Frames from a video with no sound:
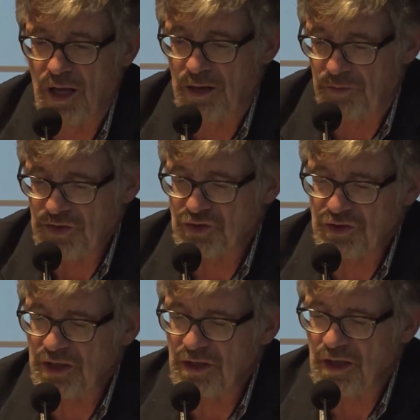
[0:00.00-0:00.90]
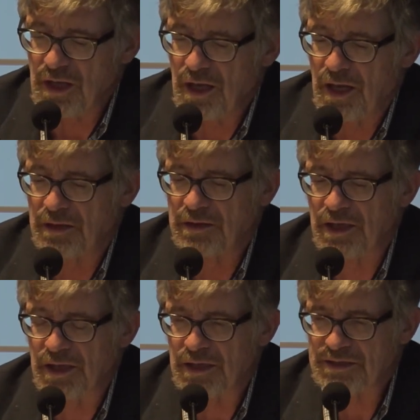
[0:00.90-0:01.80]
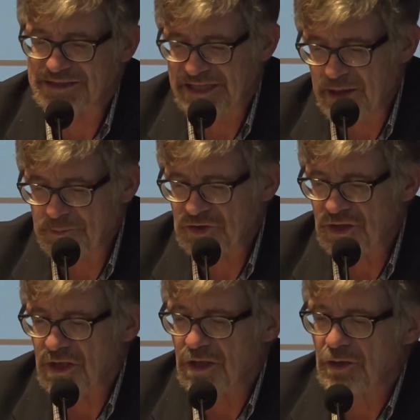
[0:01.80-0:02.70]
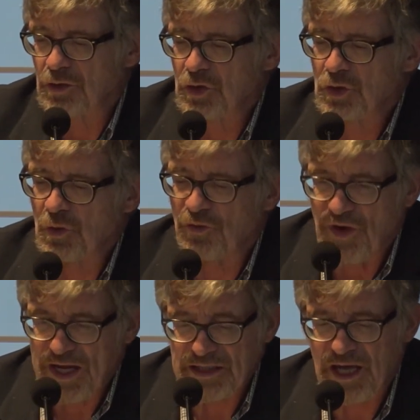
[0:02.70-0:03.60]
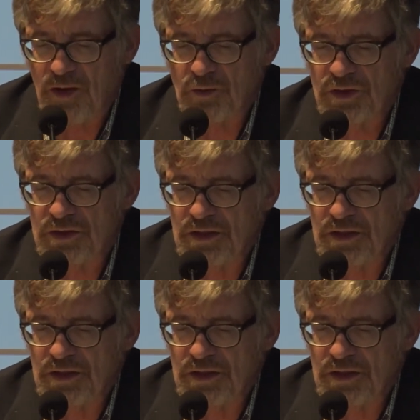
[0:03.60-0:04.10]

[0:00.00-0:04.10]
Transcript: reasoning the steps to find out